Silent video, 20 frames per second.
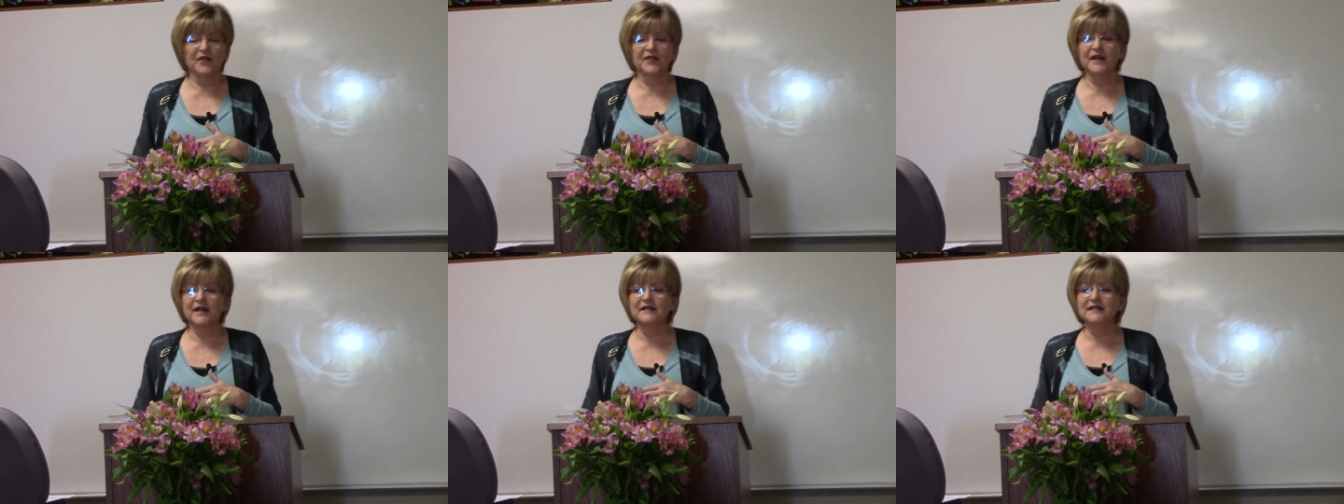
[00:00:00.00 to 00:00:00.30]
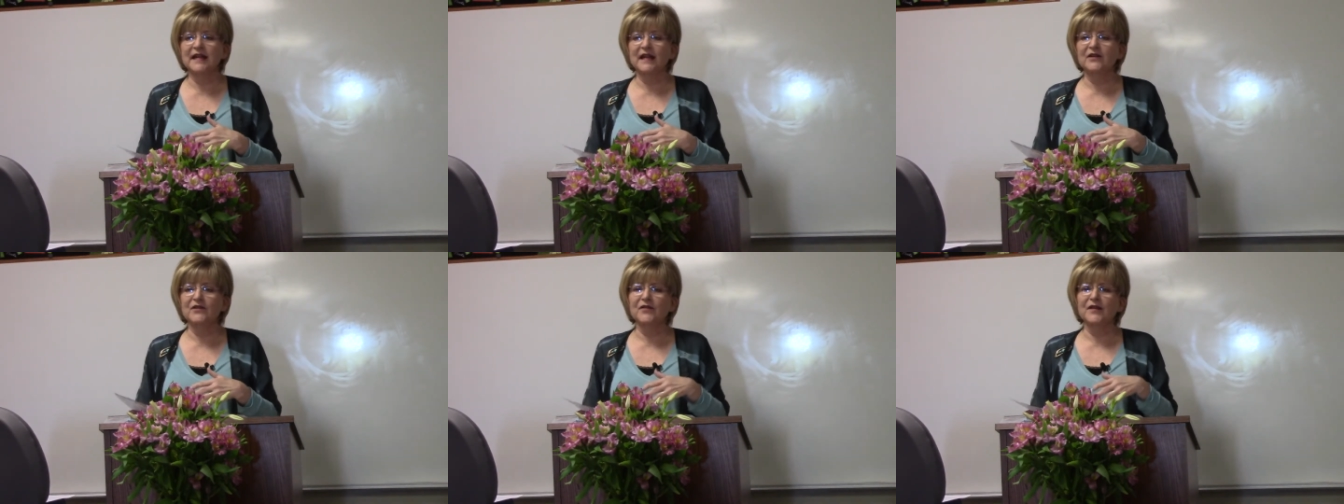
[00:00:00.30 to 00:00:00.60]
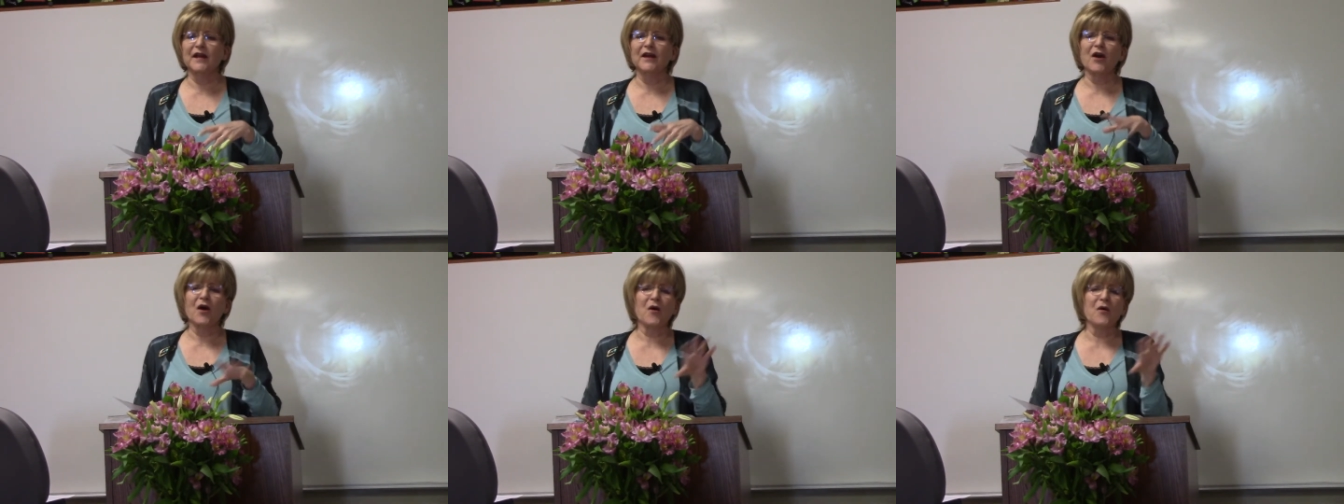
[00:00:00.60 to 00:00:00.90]
Things that you
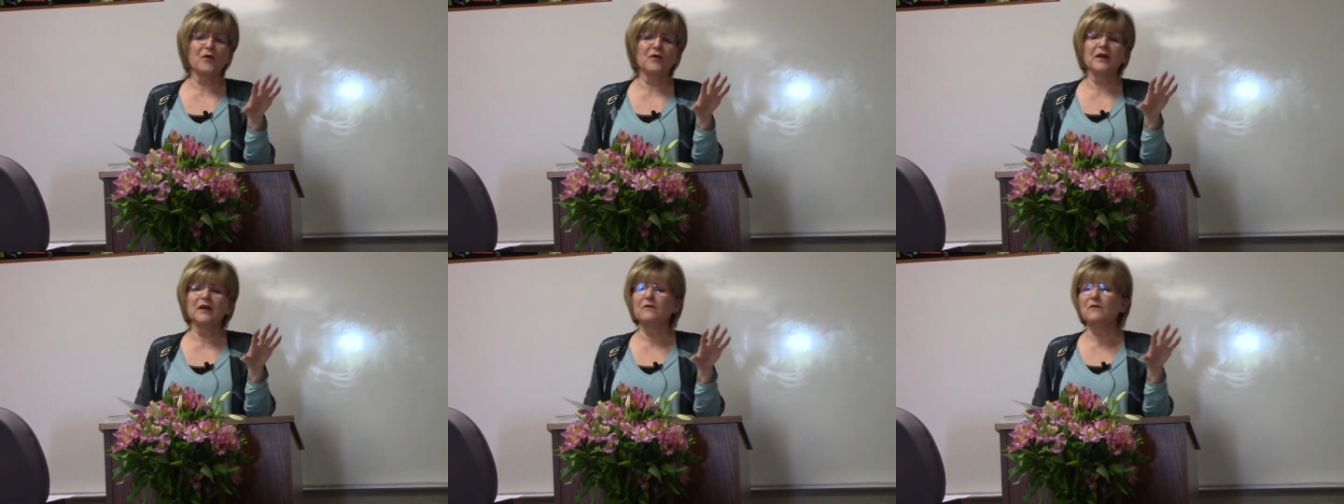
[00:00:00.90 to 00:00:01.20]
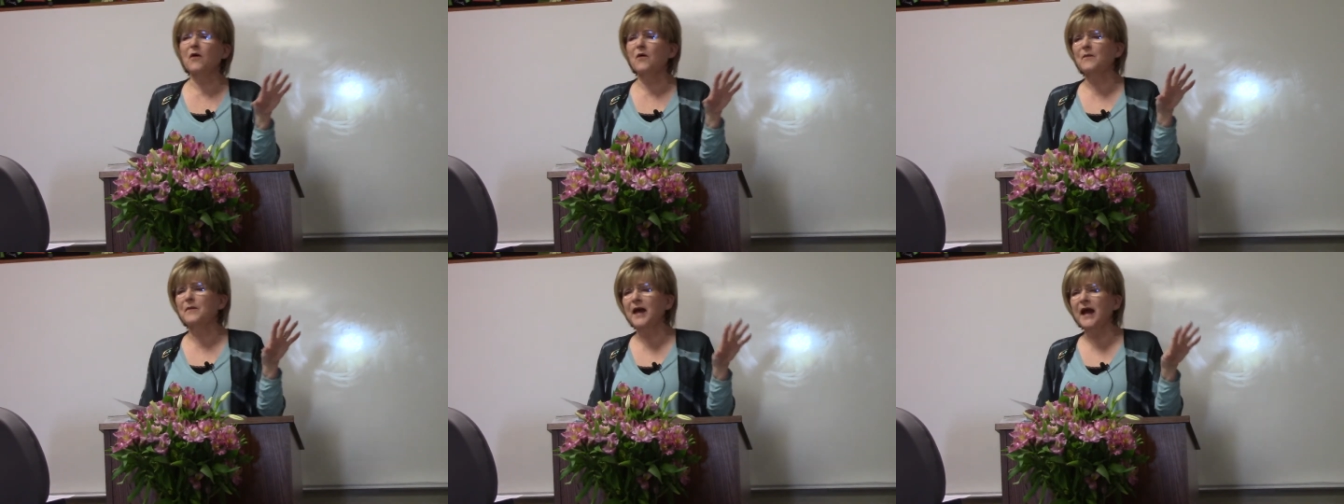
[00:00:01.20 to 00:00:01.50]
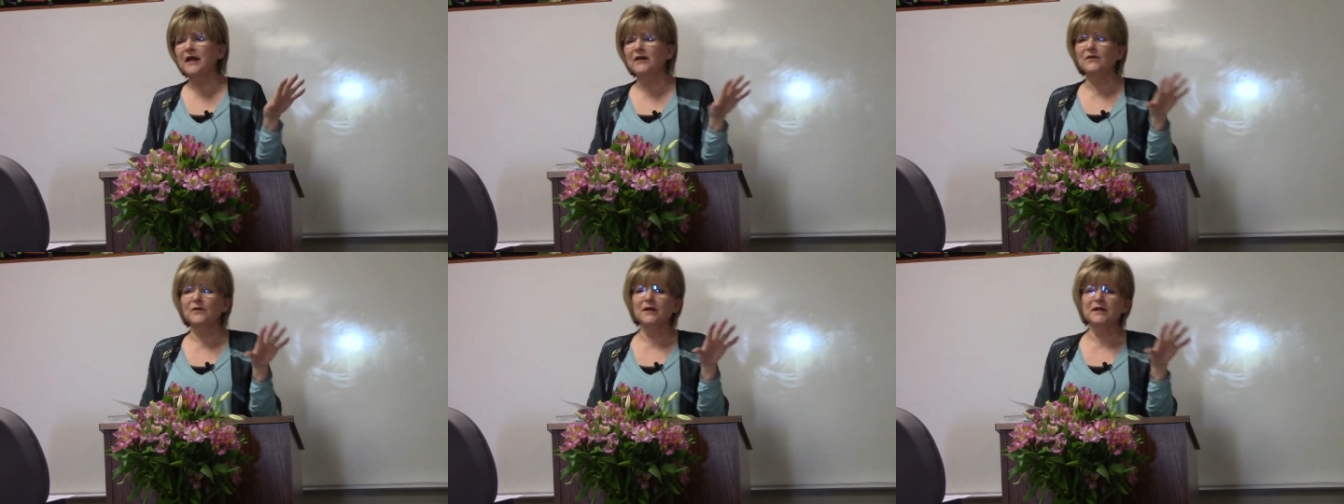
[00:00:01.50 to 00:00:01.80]
think, oh, it won't
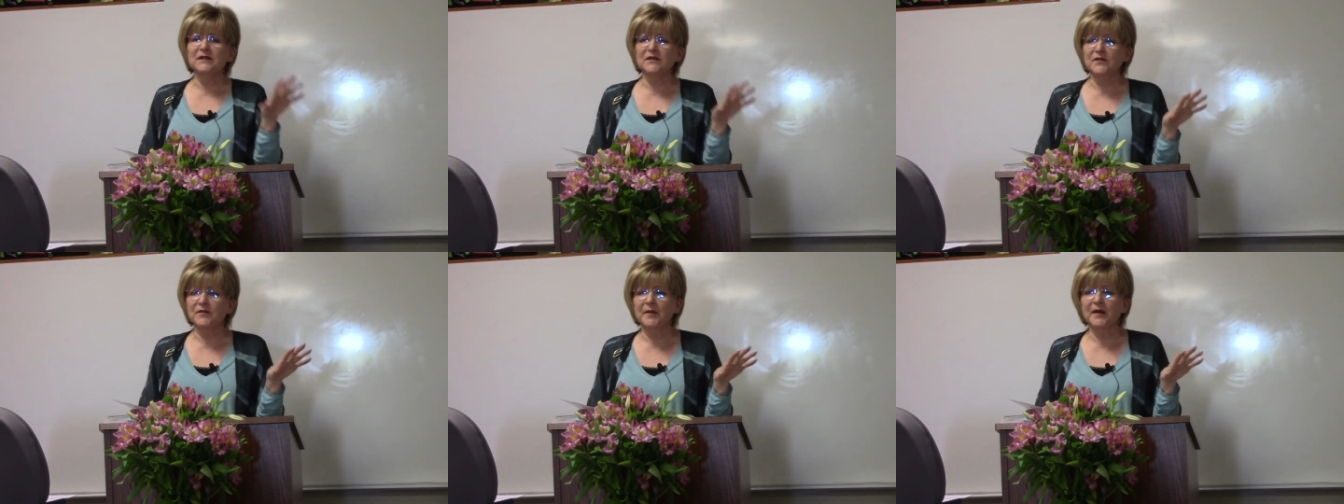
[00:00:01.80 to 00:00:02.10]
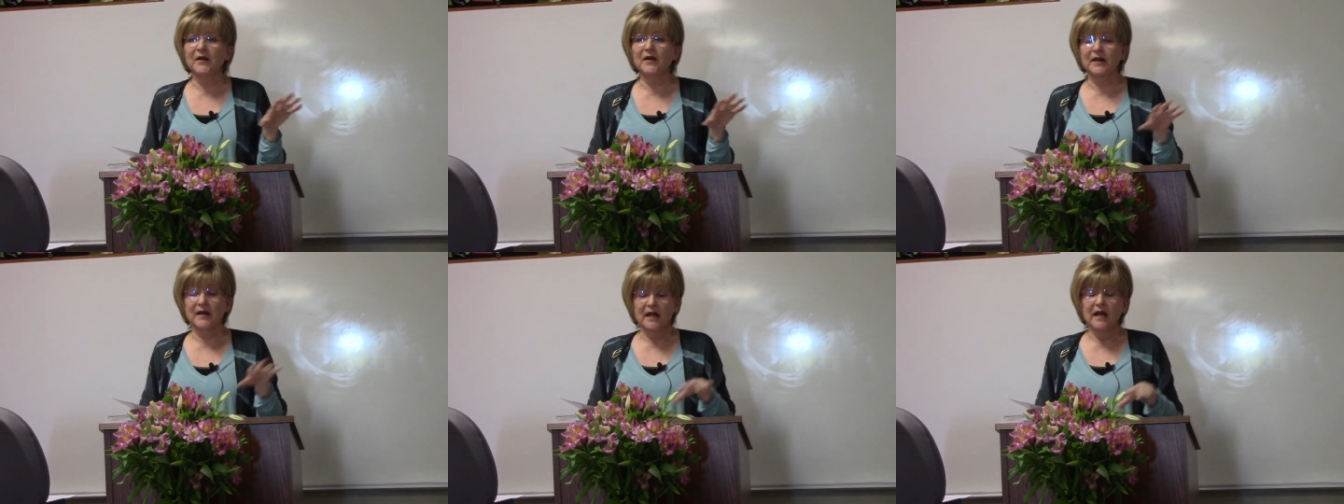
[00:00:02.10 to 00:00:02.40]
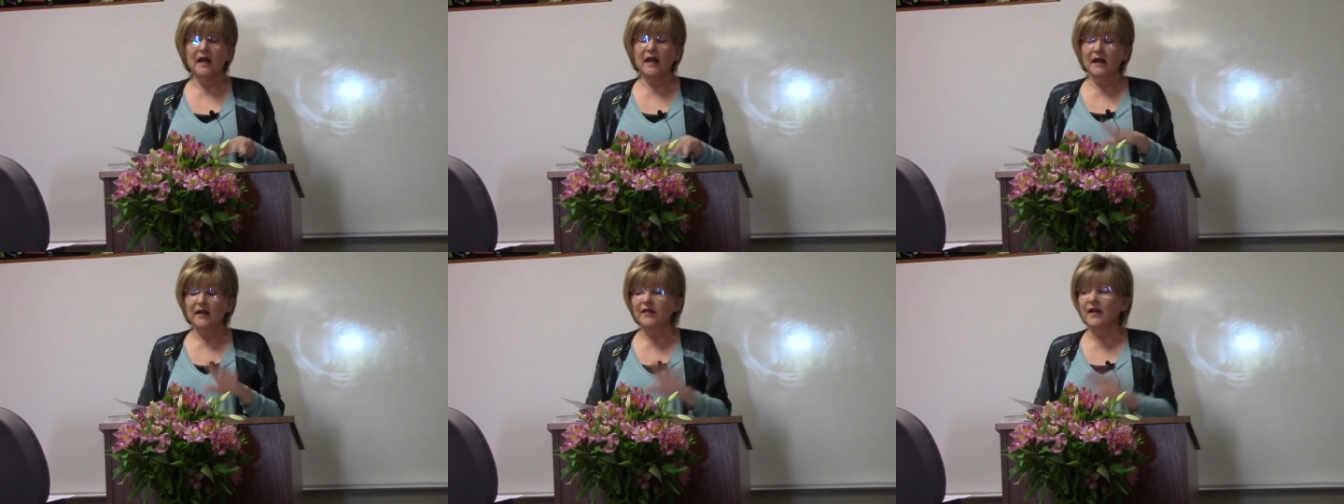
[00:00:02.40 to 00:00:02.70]
matter once we're married,
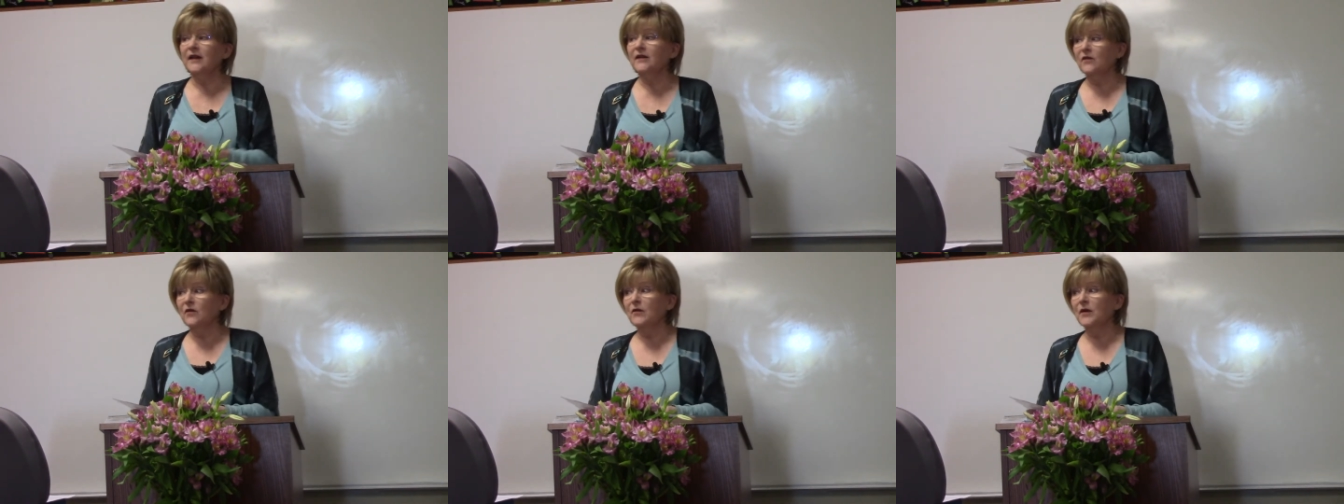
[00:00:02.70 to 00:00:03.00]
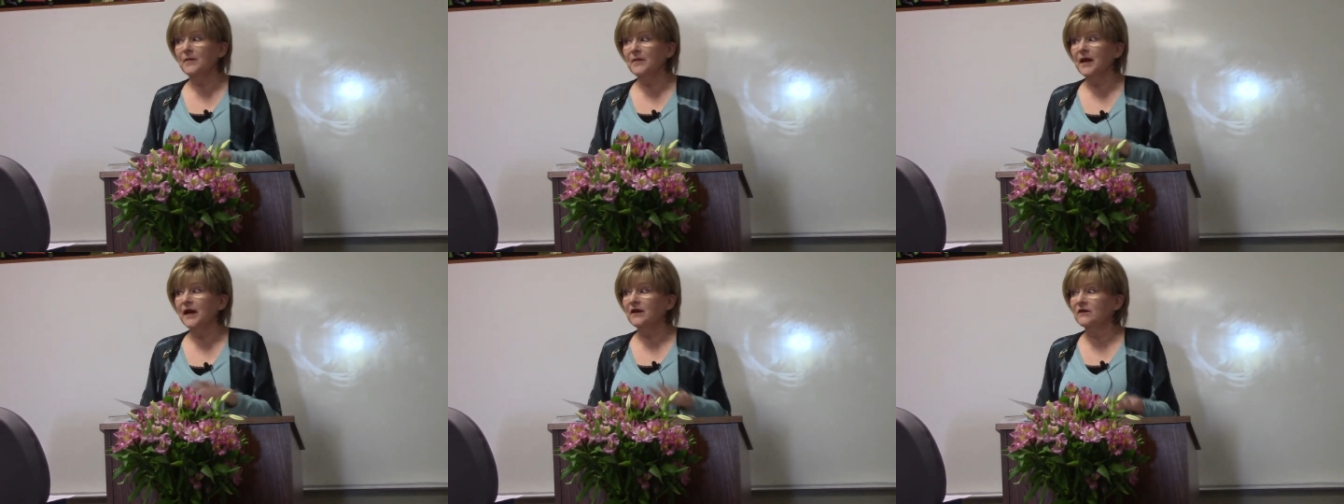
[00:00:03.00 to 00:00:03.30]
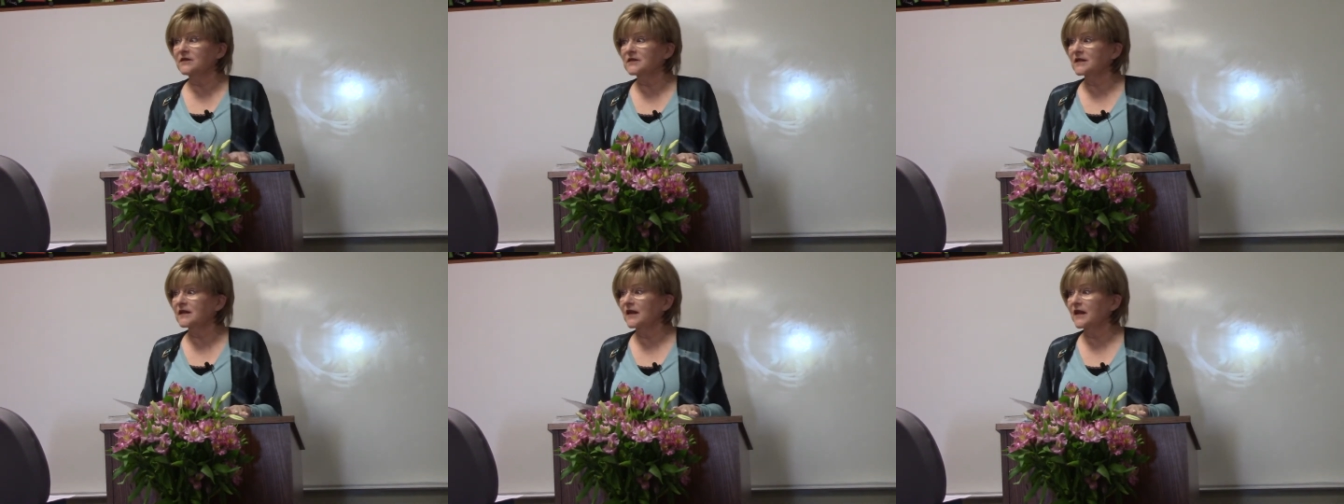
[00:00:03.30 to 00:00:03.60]
they know what
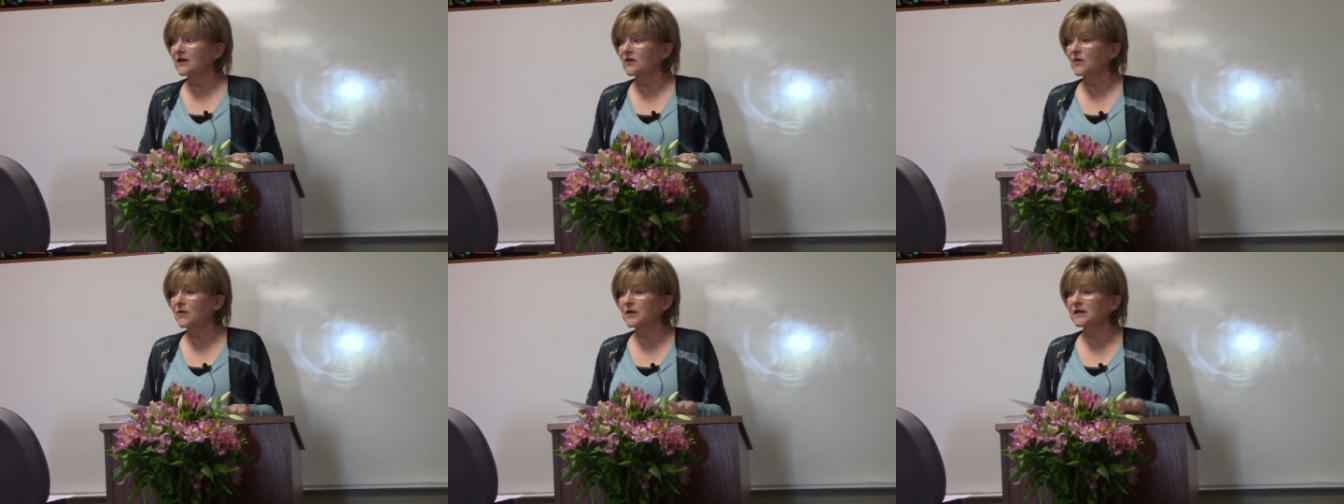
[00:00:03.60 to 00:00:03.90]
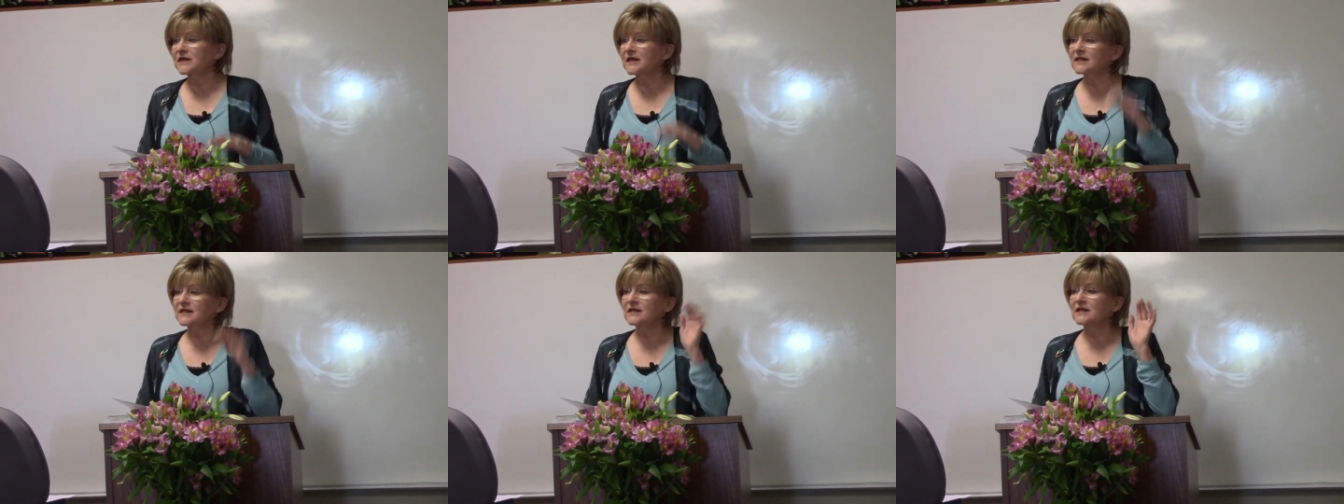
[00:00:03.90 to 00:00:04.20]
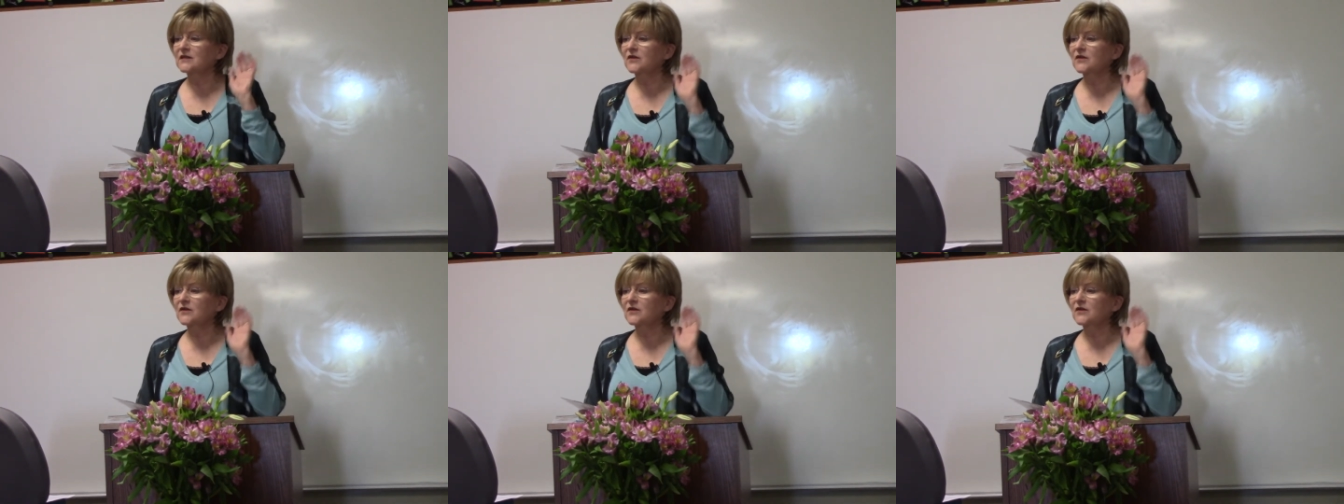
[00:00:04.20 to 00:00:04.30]
matters and they know what doesn't.